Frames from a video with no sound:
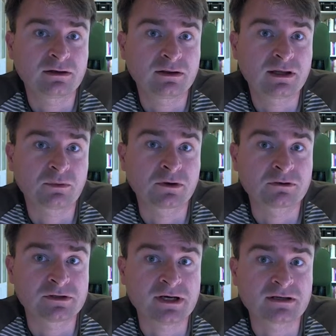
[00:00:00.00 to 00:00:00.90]
that we
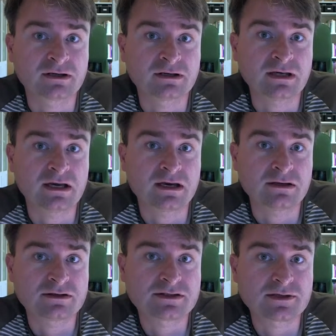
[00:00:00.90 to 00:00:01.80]
create a
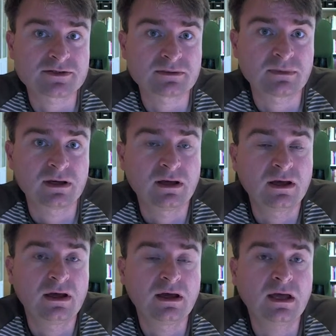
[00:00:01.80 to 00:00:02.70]
good system.
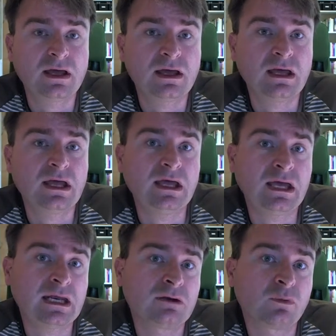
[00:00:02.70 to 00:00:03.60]

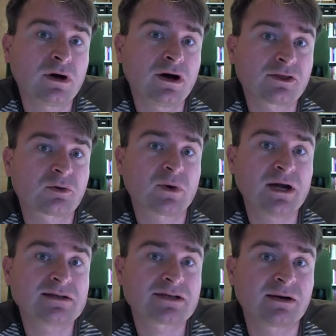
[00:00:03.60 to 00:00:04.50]
And in what other
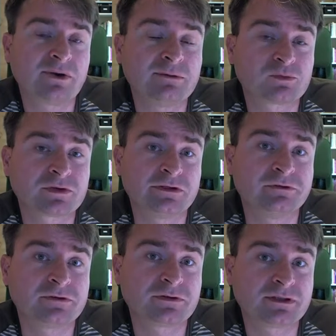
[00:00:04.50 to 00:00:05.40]
ways can we improve
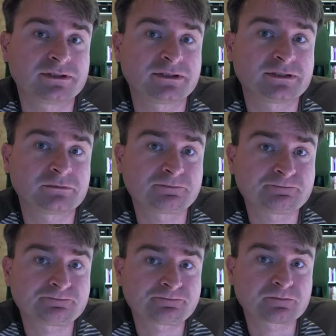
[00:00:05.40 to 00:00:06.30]
the system?
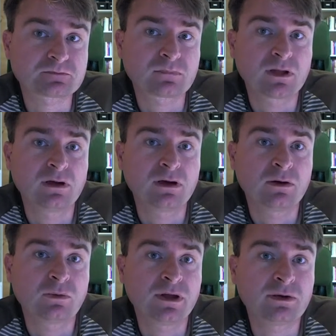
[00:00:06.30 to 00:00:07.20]

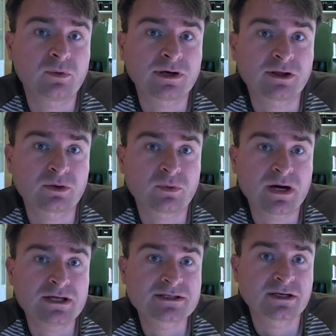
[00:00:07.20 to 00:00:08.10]
In what other
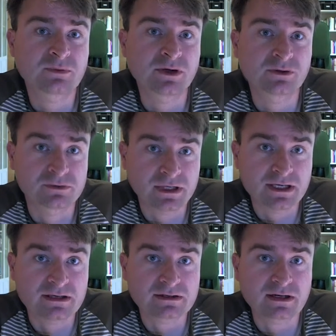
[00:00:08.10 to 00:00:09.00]
ways can we
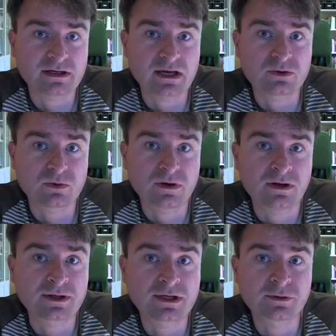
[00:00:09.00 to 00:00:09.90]
create a
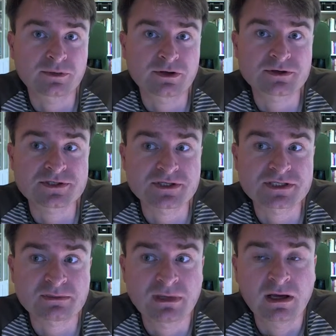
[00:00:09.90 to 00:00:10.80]
quality healthcare
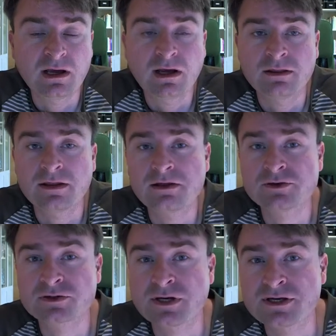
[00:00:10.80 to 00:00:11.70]
system that you
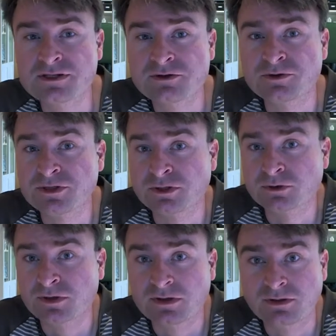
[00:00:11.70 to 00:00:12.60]
trust your
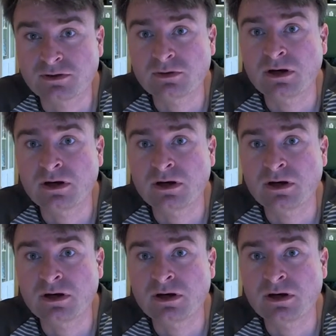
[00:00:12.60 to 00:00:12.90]
children to,